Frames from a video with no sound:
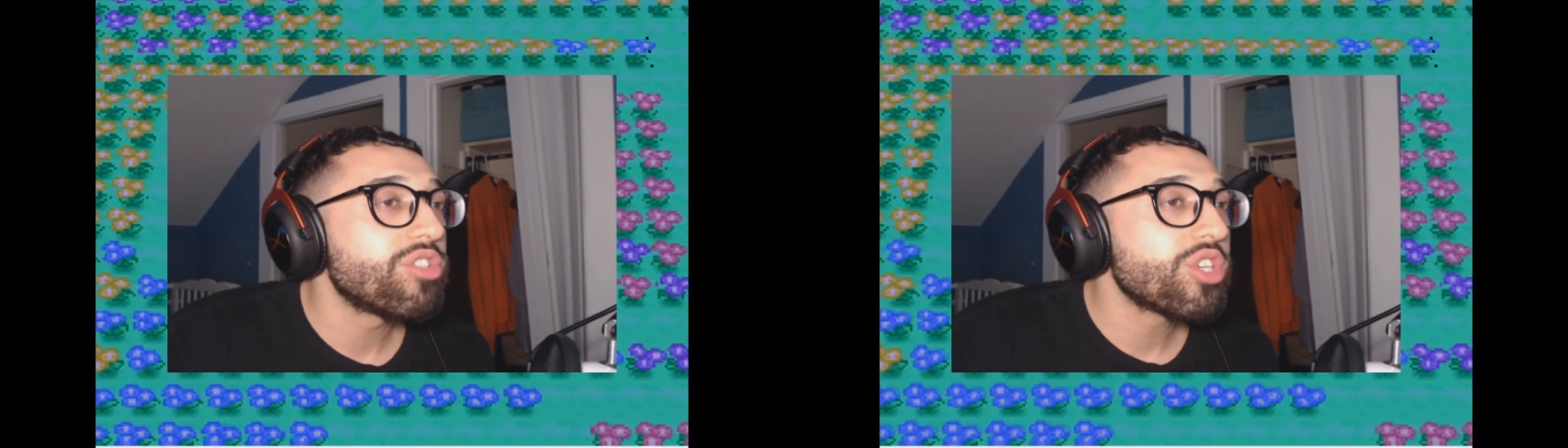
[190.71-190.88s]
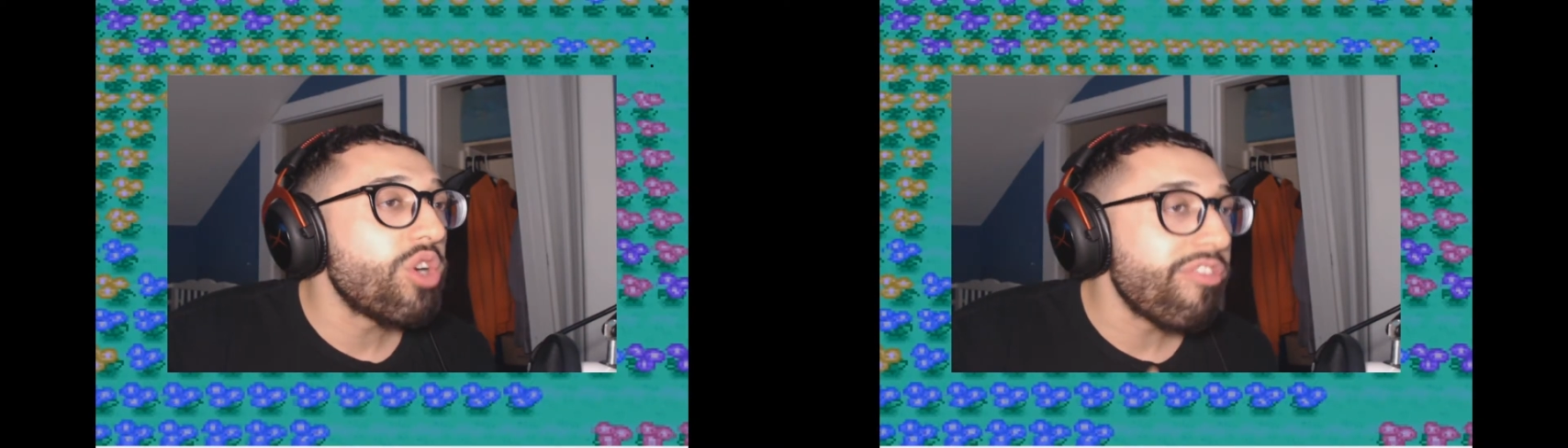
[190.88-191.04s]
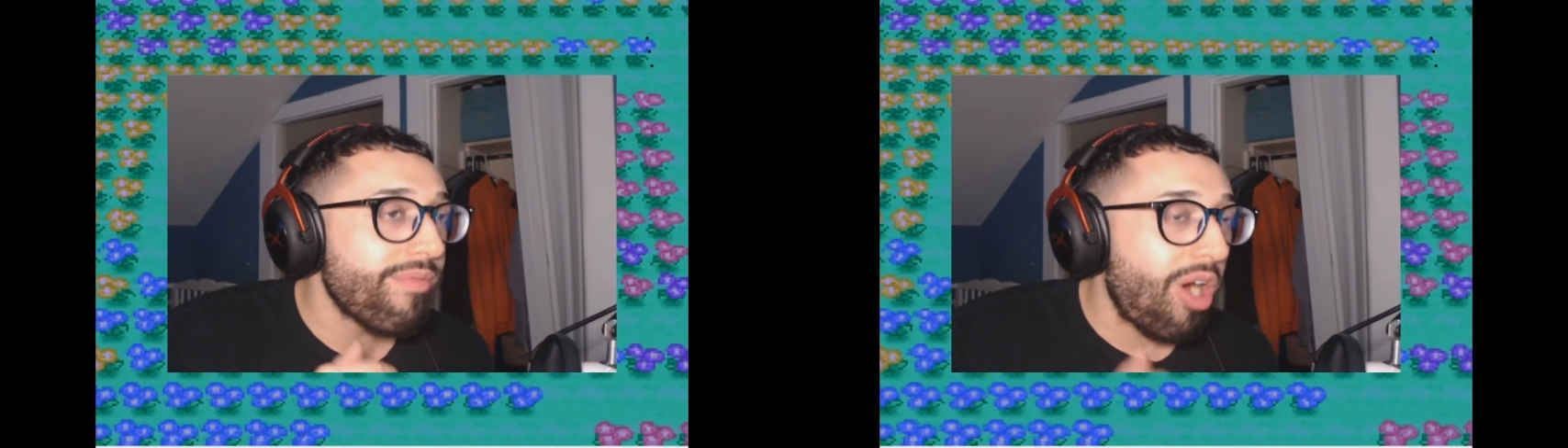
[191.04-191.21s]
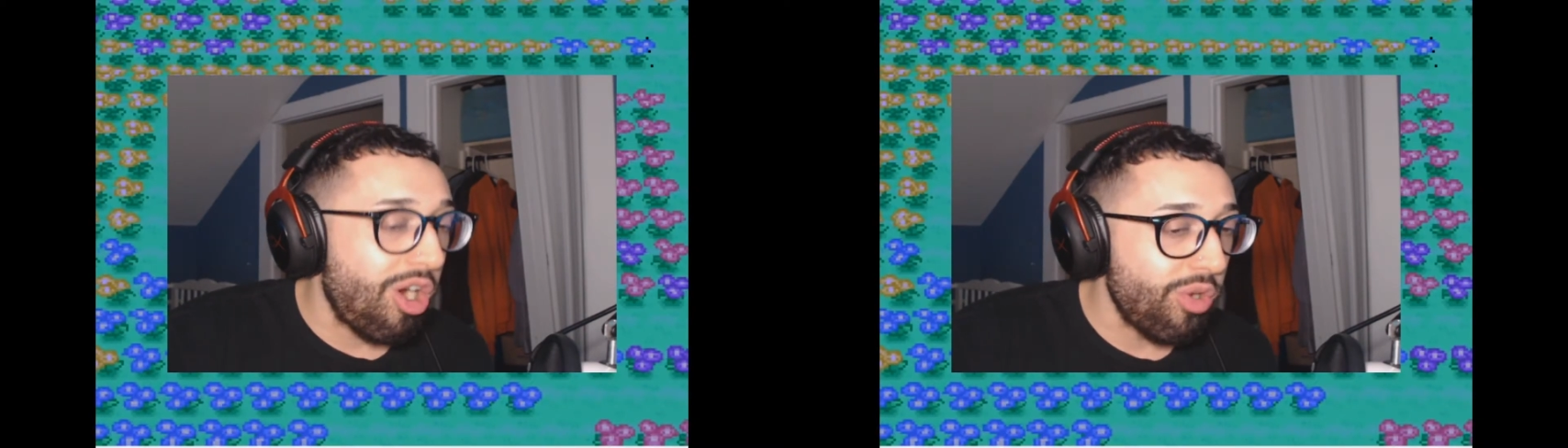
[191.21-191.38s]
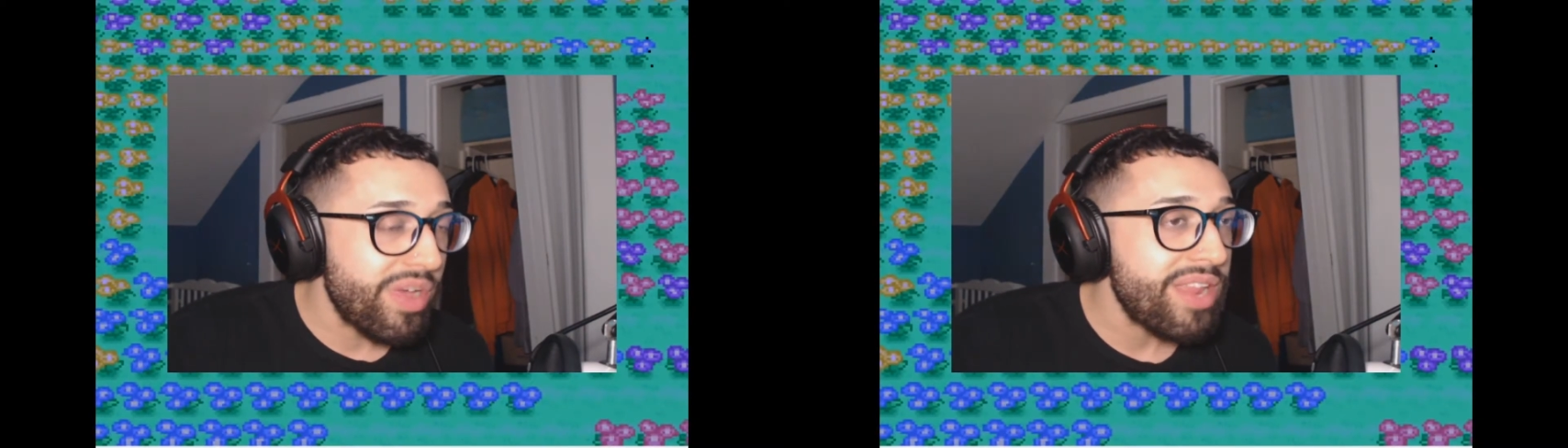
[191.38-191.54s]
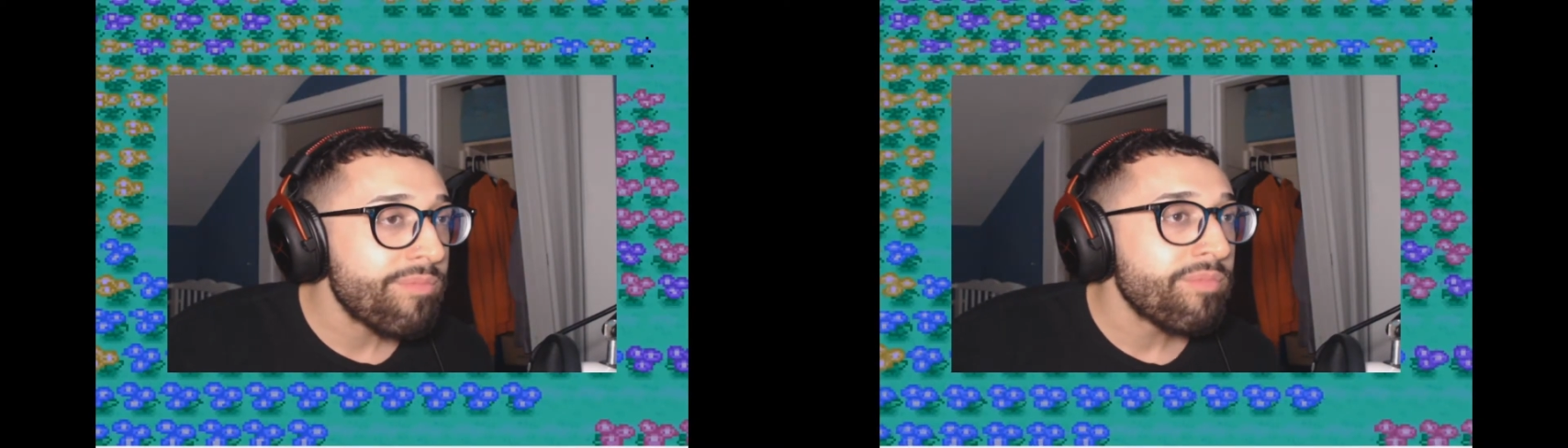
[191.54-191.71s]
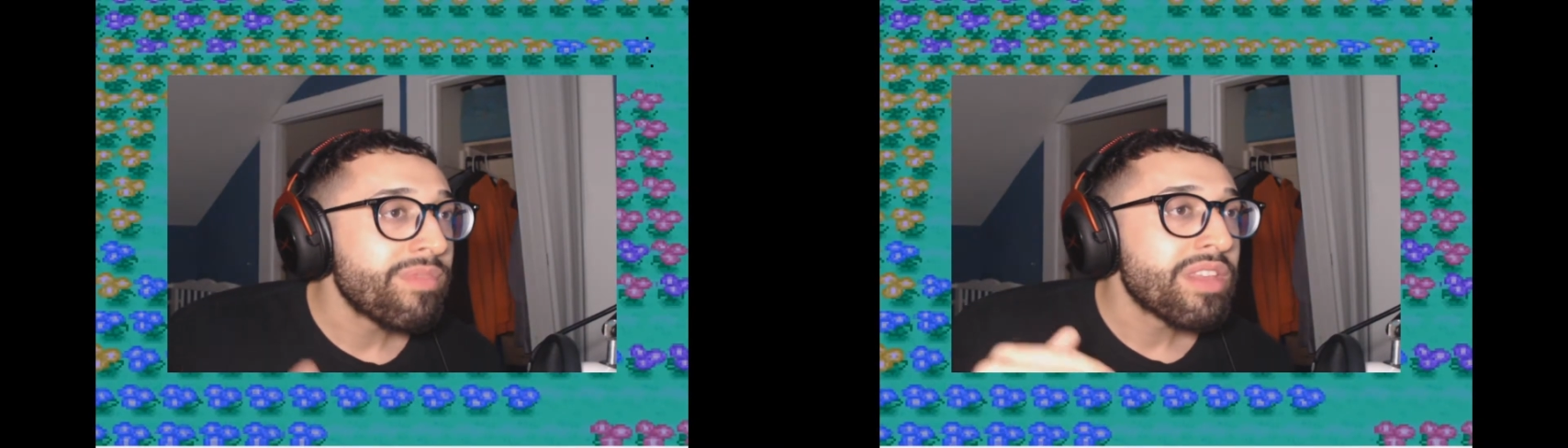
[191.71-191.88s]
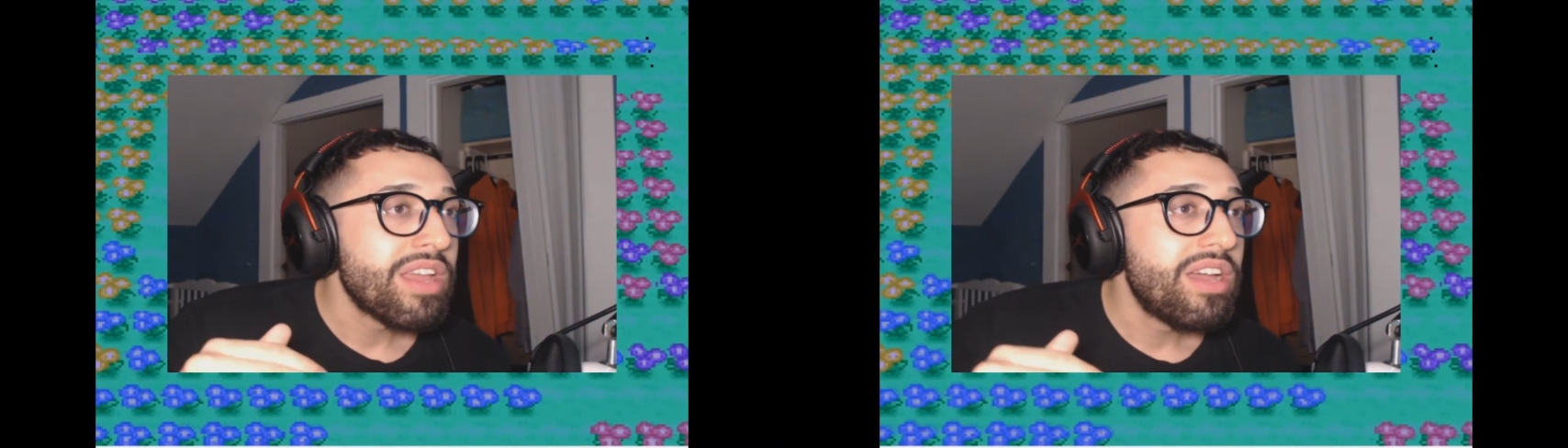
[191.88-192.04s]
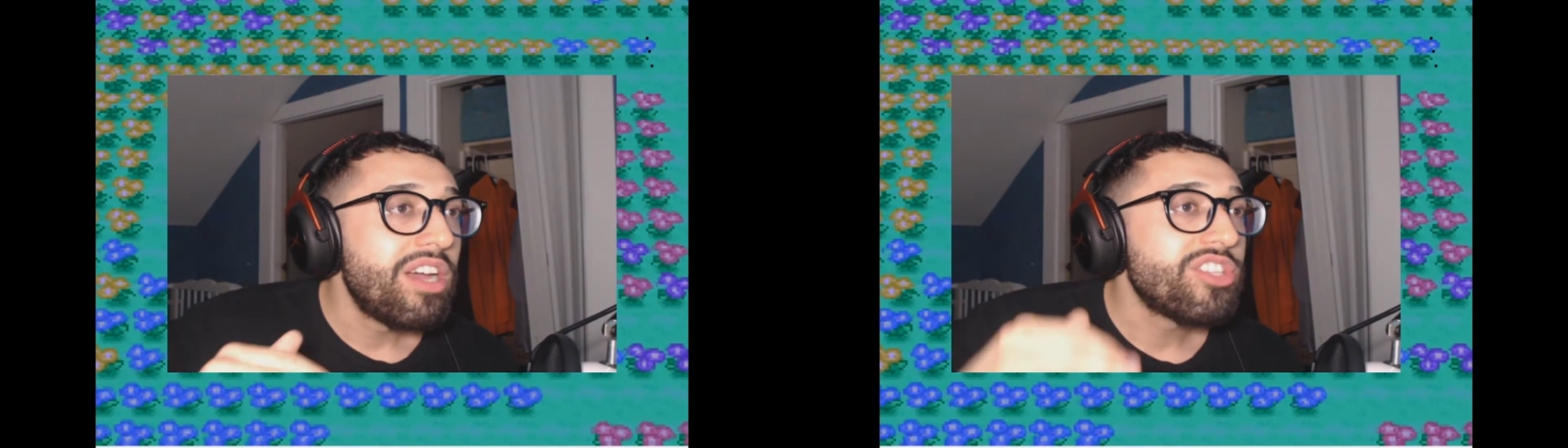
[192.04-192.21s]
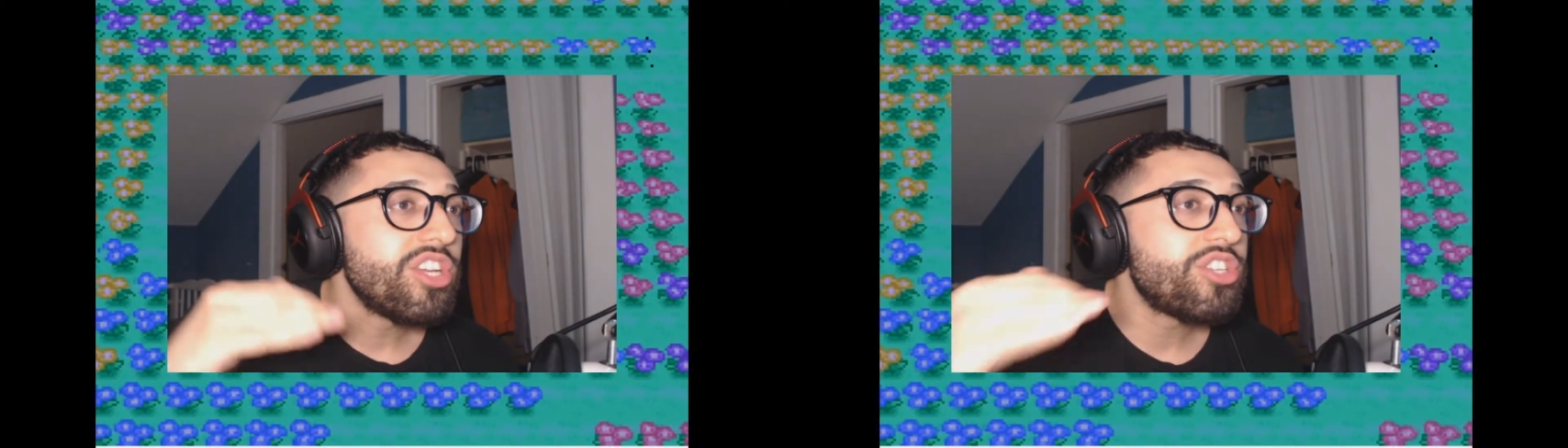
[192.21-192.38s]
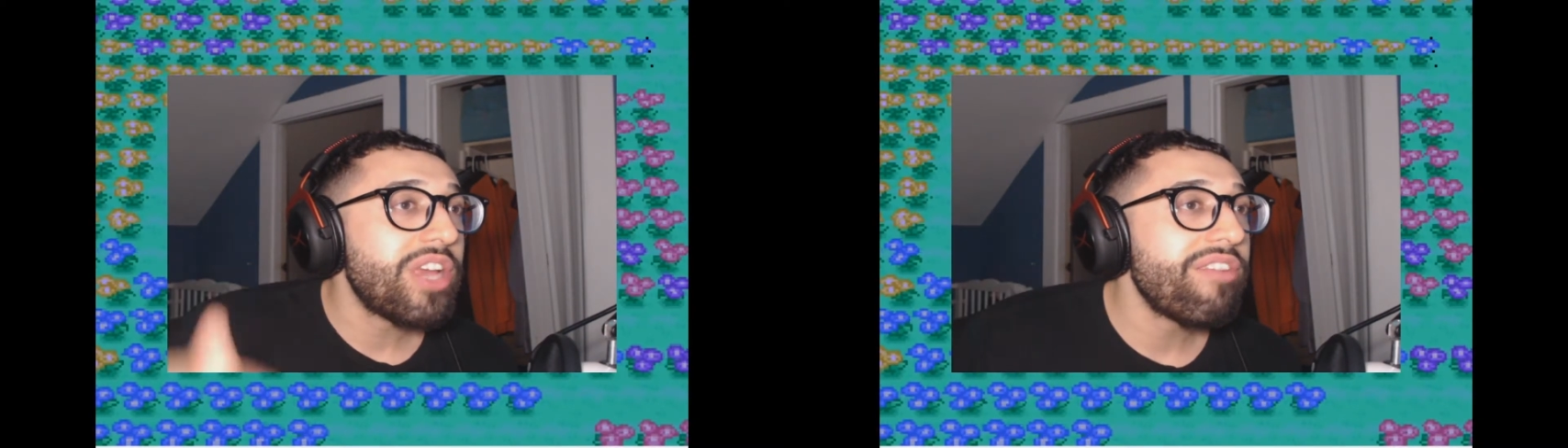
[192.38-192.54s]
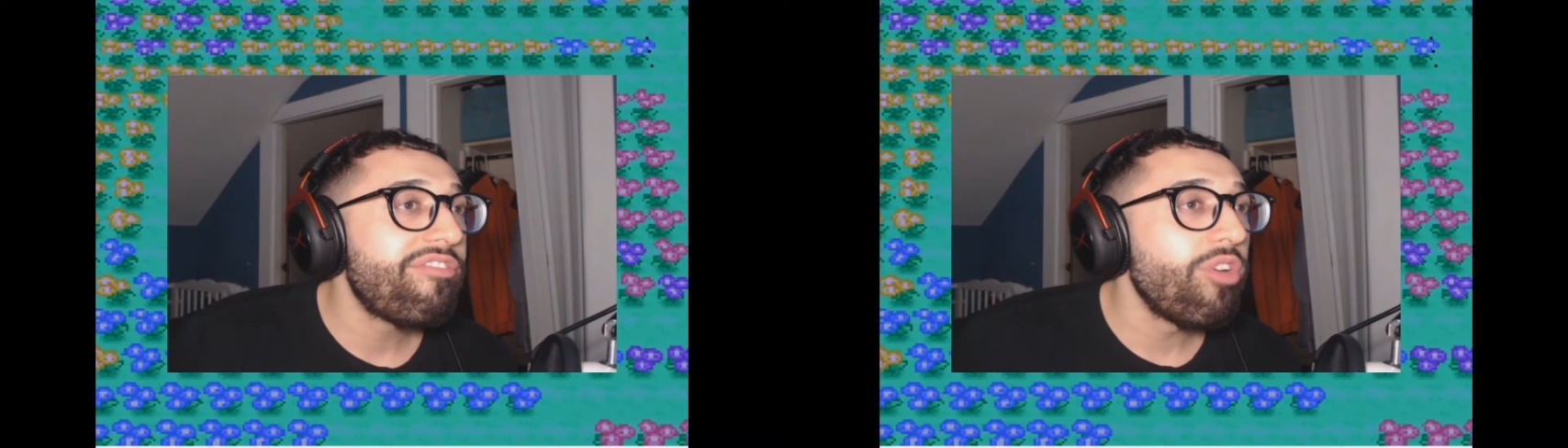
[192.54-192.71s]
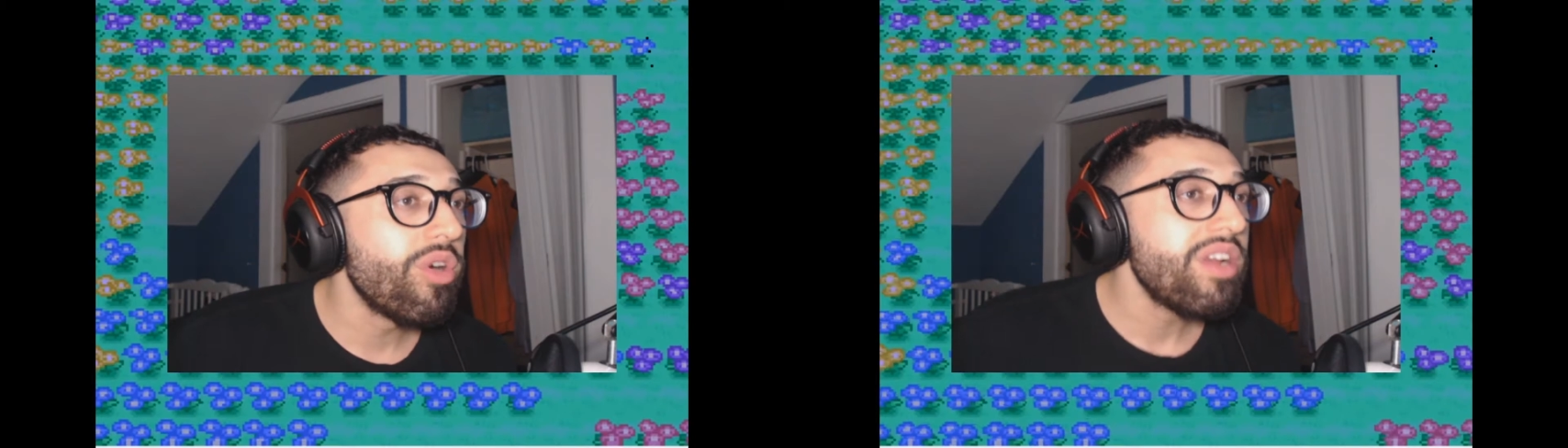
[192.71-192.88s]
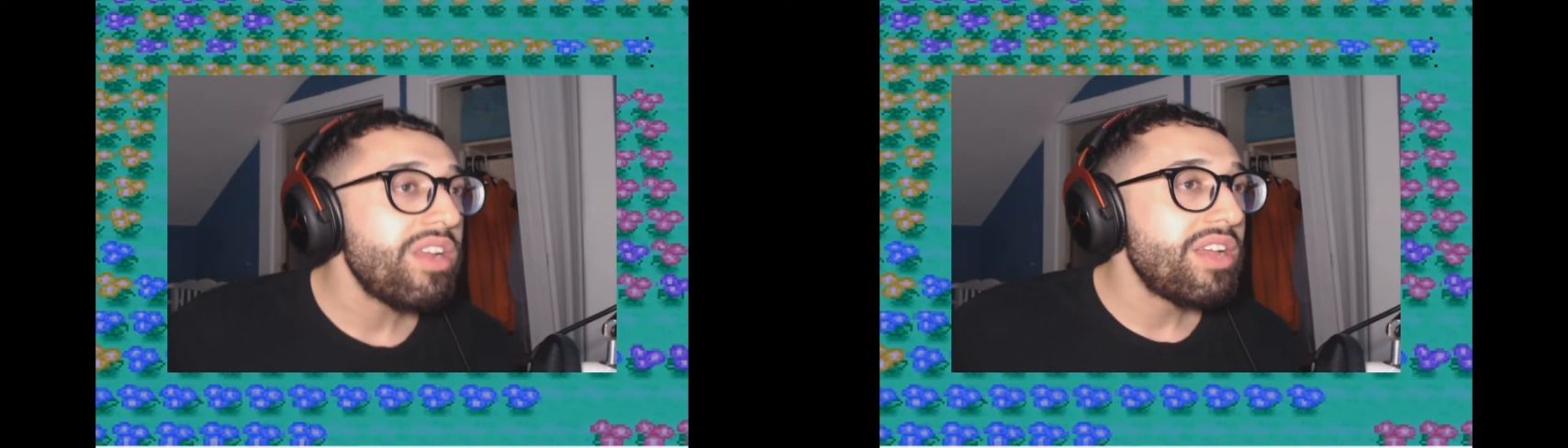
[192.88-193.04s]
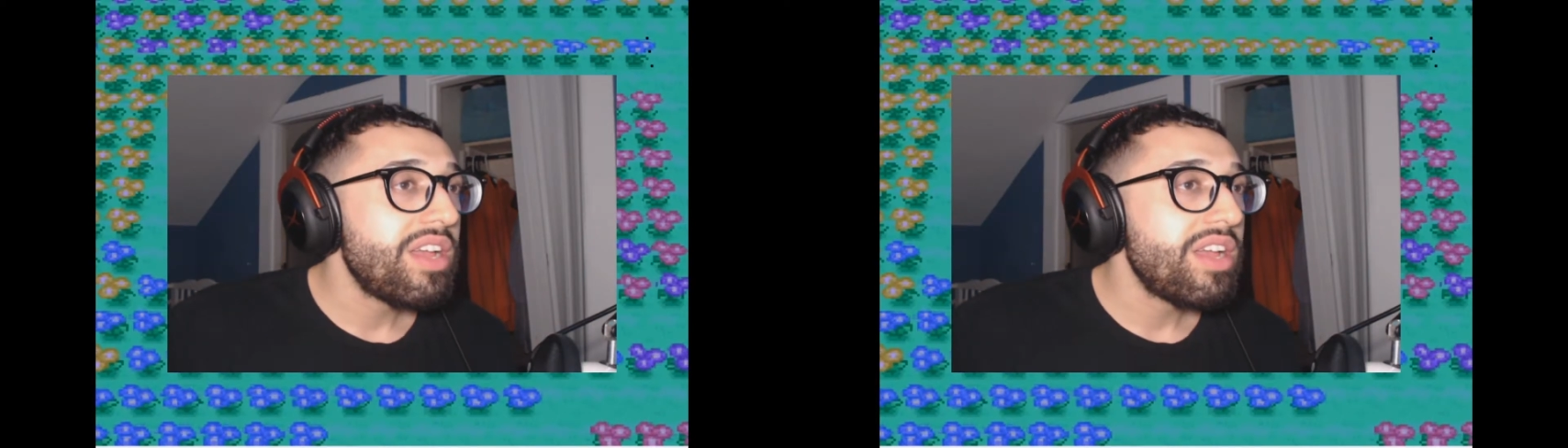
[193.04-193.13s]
To go from Hoenn to Gen four,